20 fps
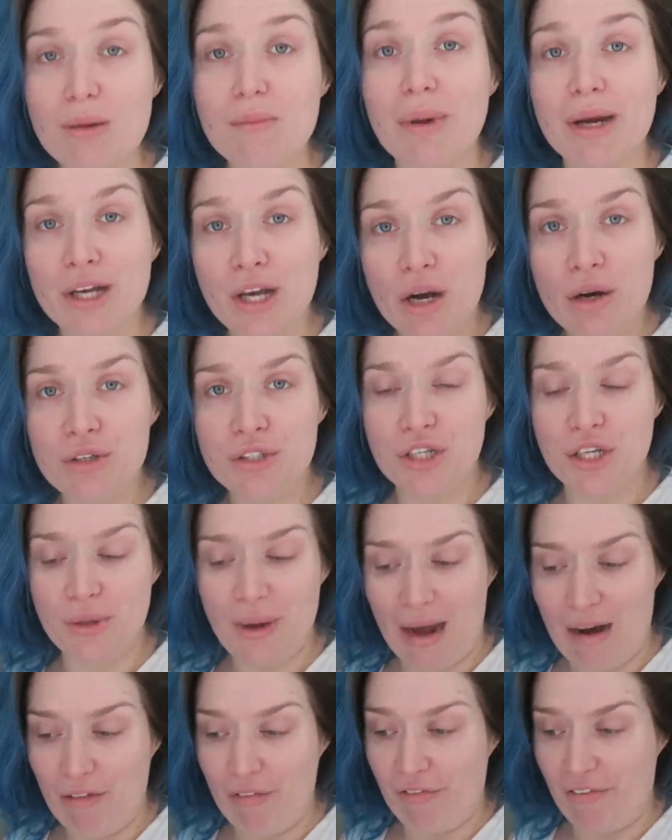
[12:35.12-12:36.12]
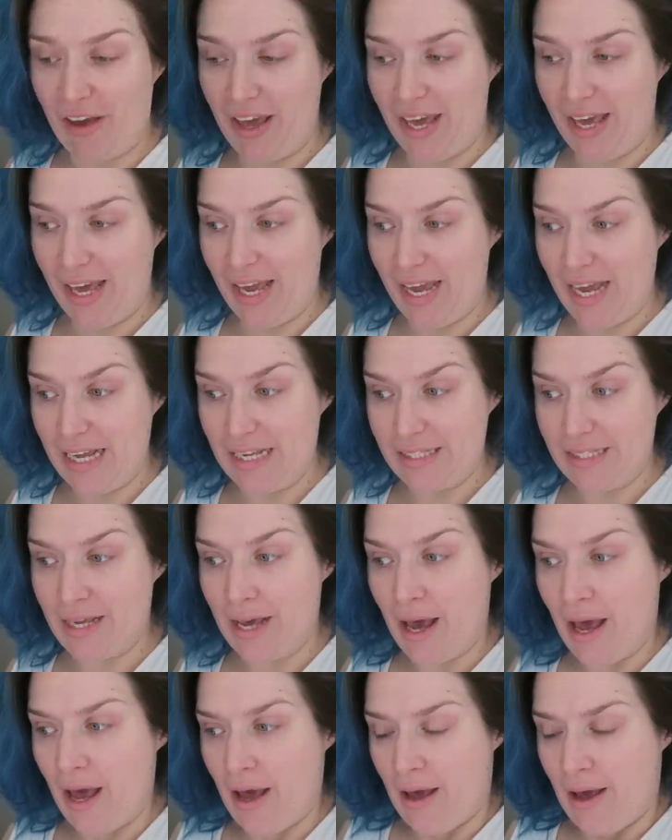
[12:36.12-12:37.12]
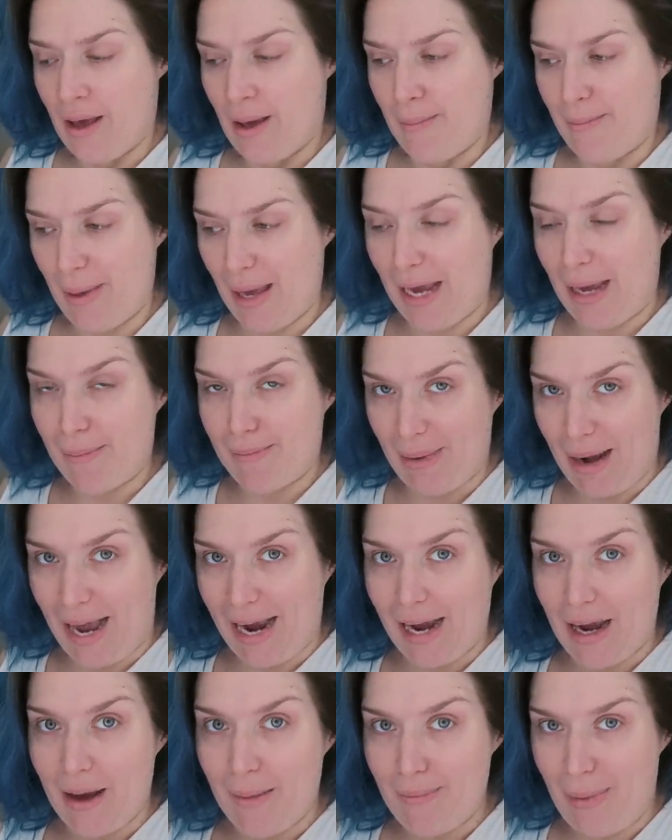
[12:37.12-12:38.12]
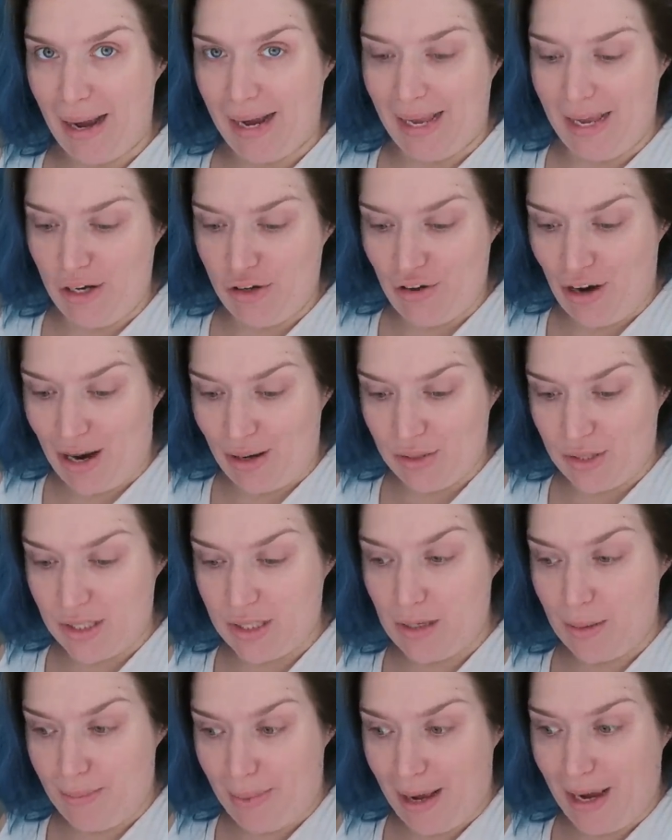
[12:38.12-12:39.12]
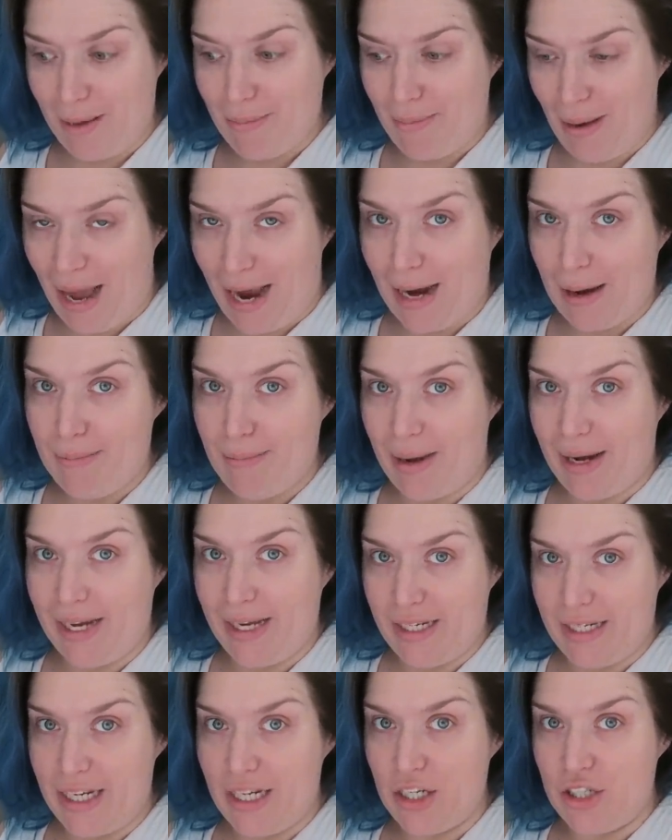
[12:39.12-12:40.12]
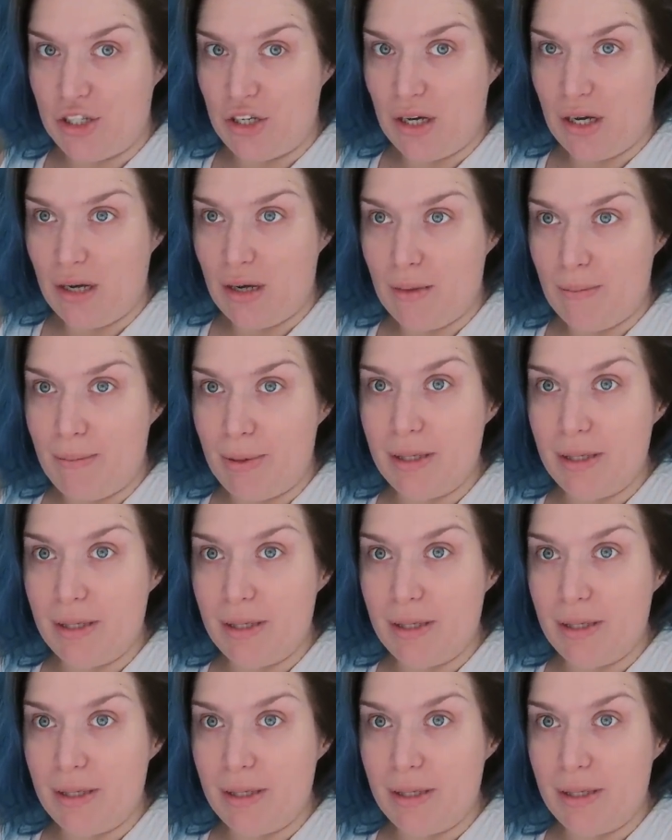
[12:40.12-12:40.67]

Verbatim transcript: my go-to outfit is big black baggy trousers, big black baggy t-shirt.